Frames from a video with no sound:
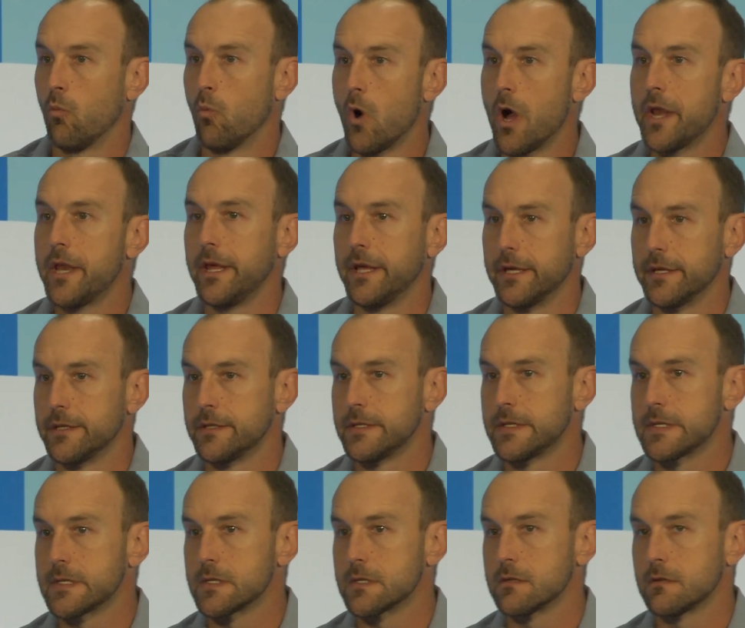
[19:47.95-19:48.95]
one
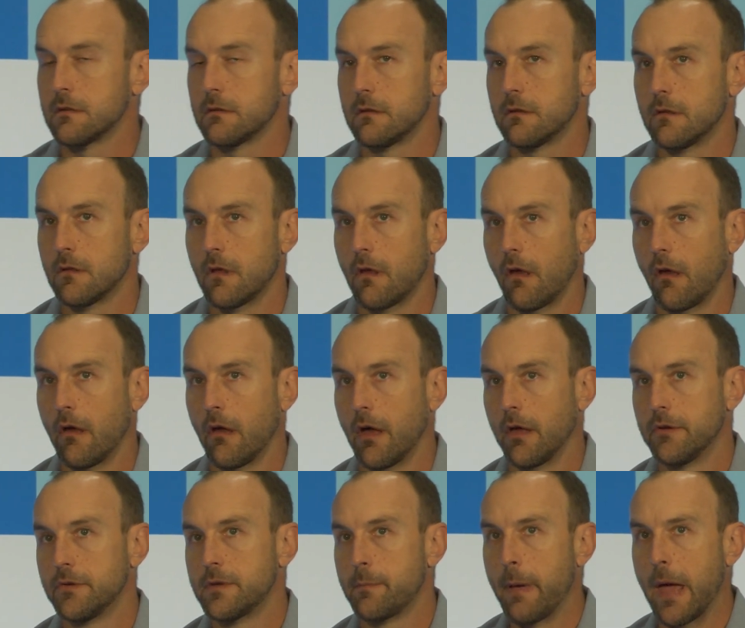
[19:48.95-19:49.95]
is
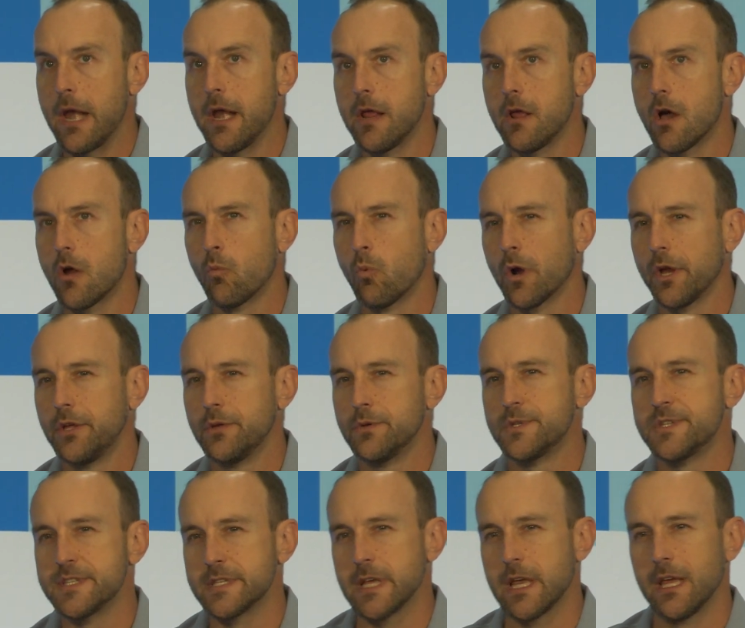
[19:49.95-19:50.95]
uh, depending on where you
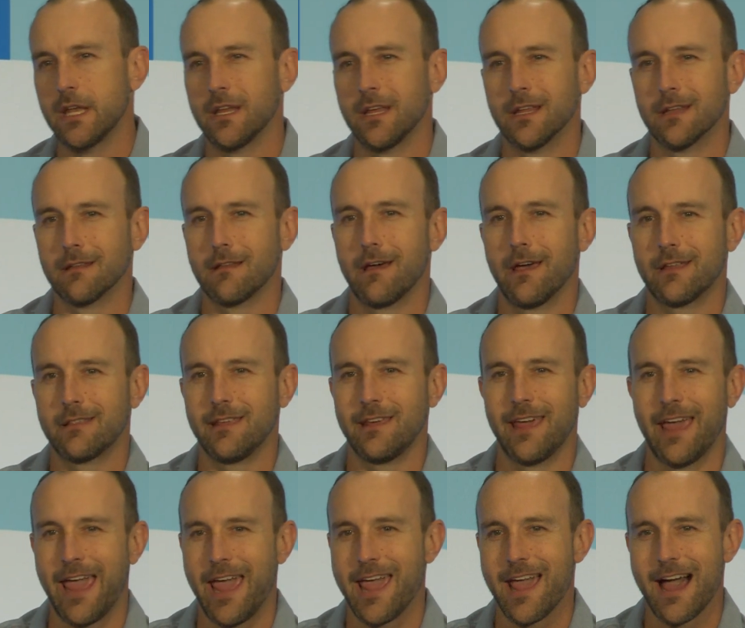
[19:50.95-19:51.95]
sit in like
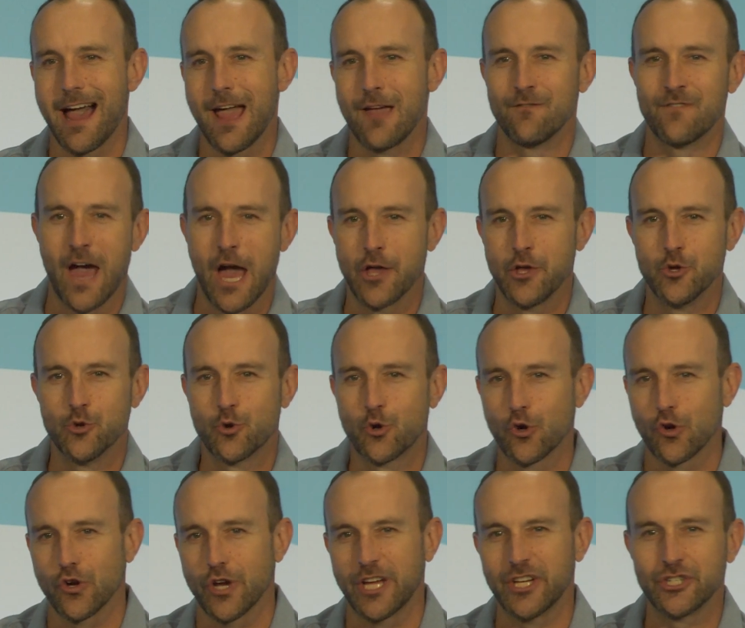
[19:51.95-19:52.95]
the AI value
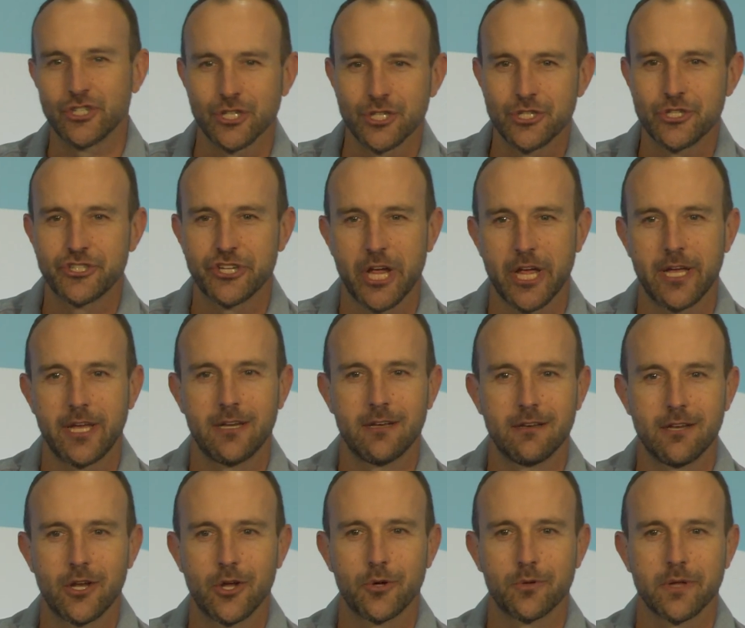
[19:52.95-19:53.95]
creation chain,
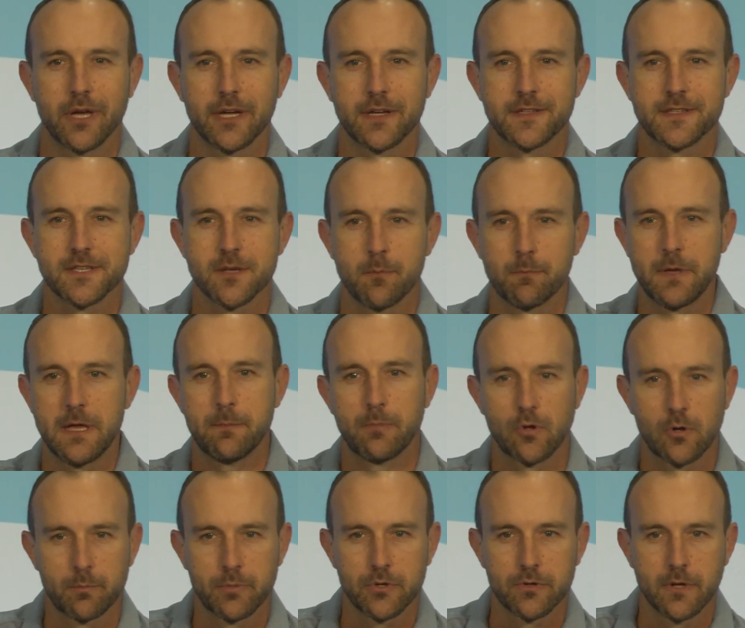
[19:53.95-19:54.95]
you know, like some
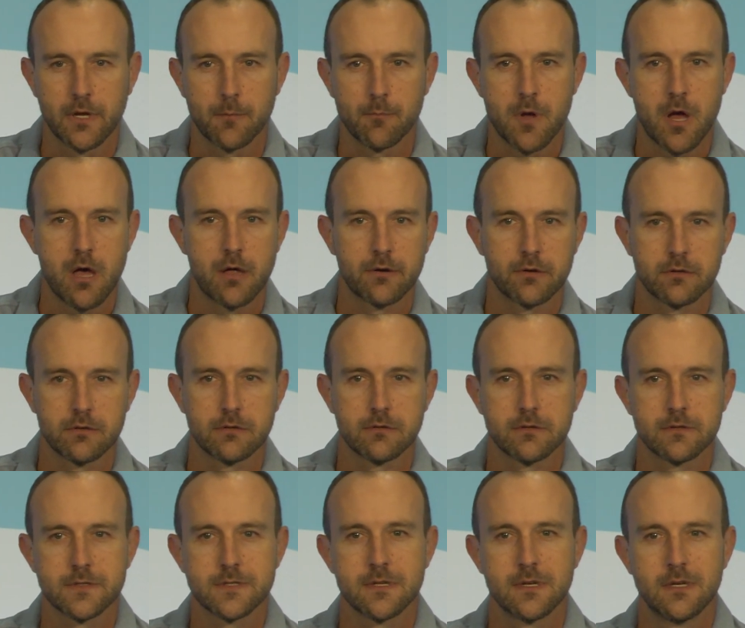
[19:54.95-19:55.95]
people are building
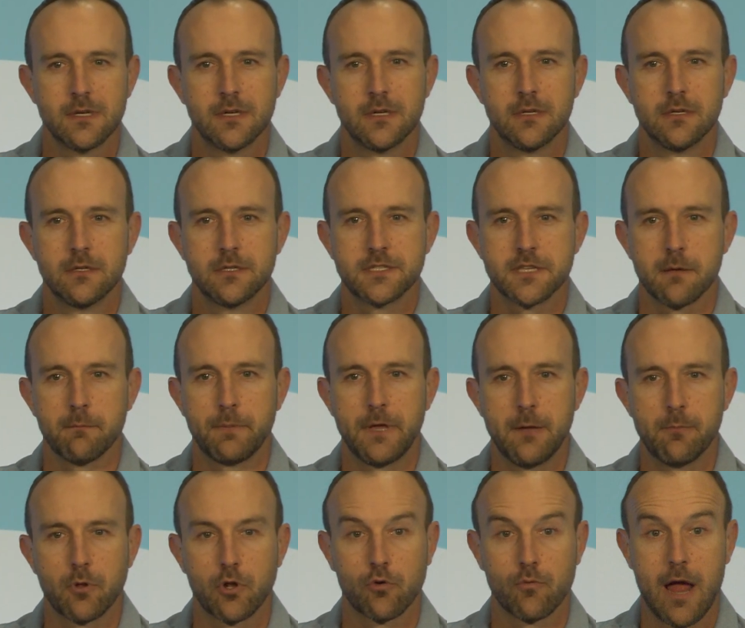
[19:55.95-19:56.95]
models, some
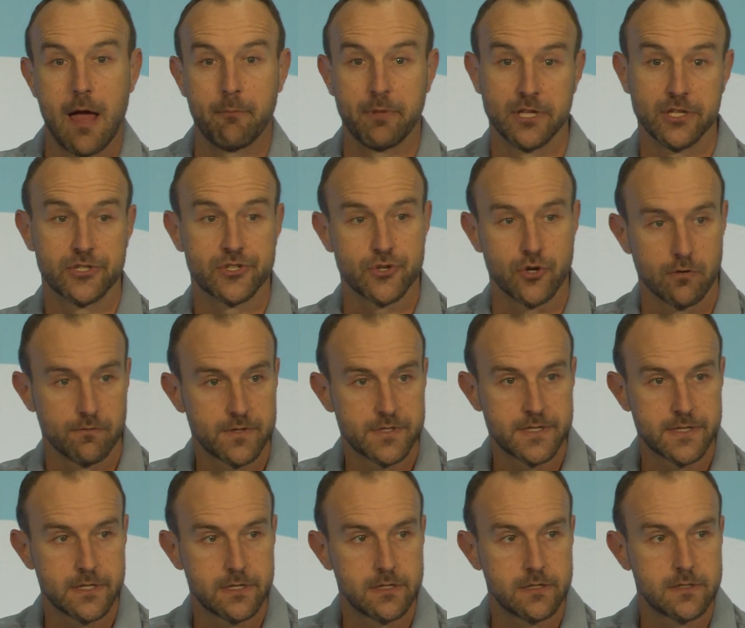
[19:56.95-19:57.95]
people are wrapping
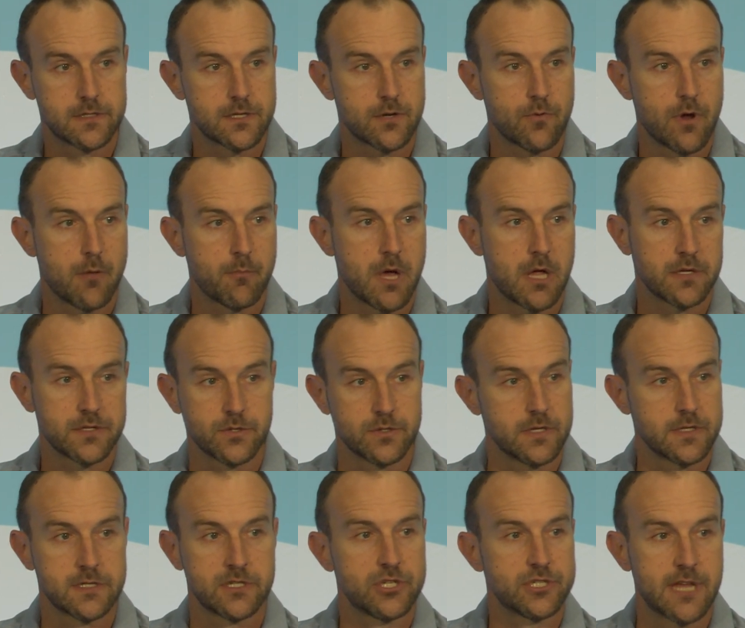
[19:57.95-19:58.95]
services around models. So it
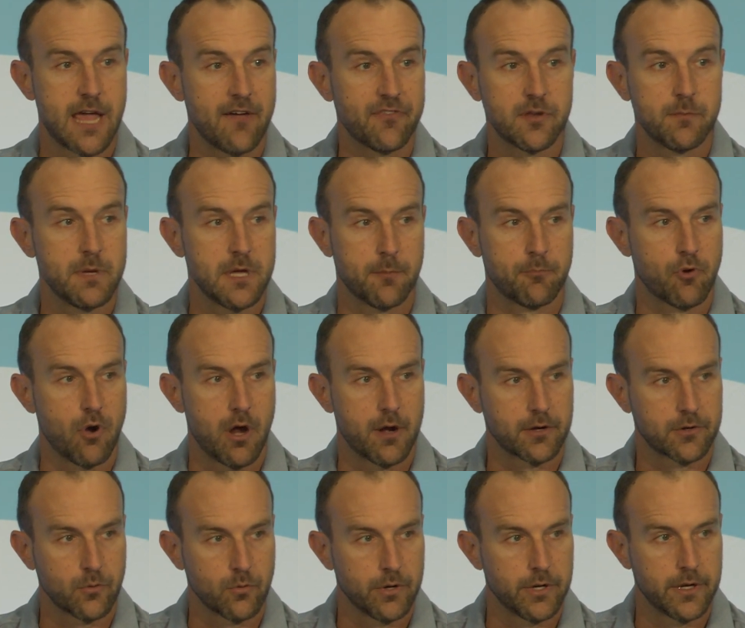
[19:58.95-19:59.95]
doesn't just have to be a
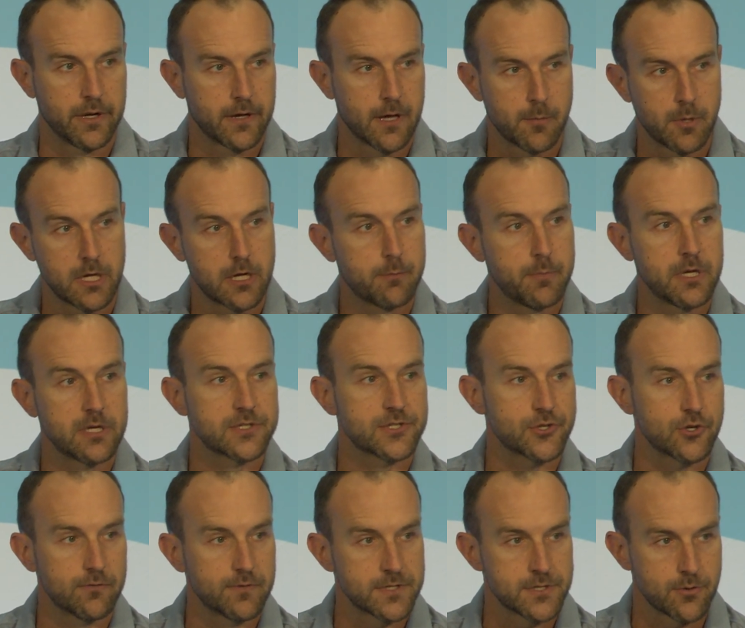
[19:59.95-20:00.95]
product-oriented company. It could be a
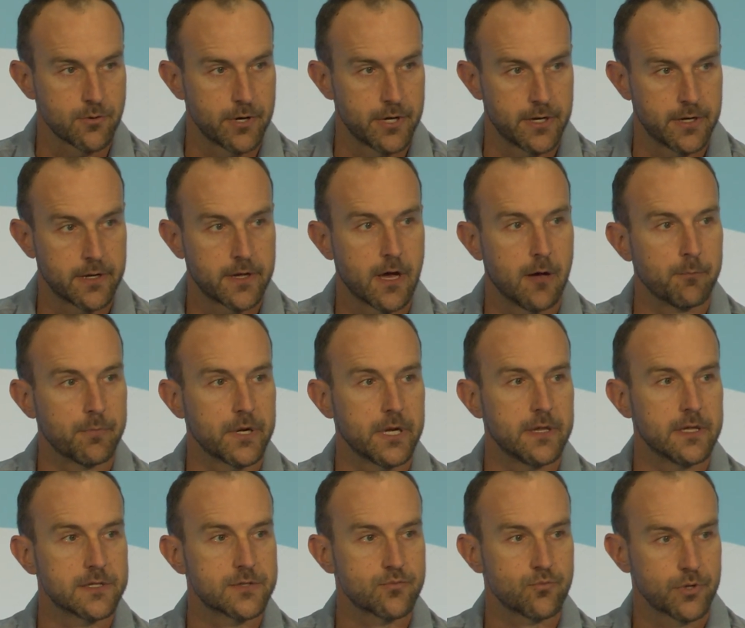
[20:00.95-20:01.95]
service-oriented company
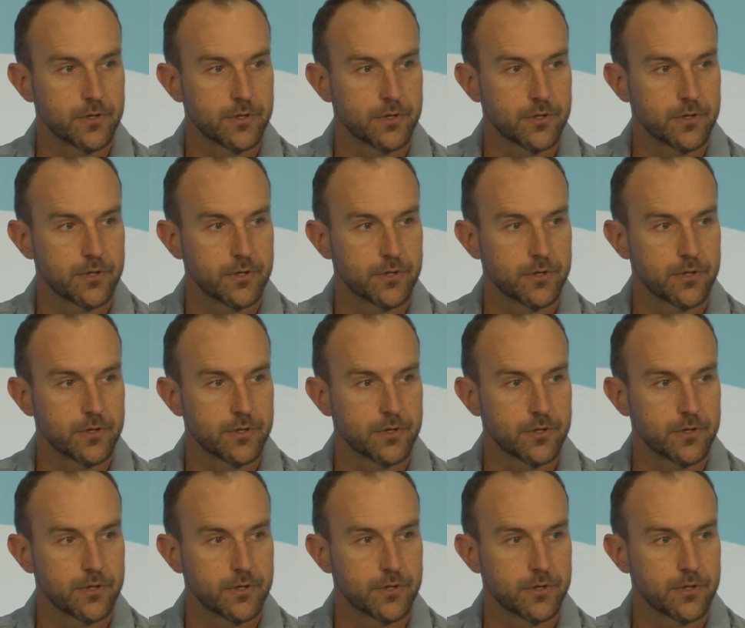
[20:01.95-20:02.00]
that's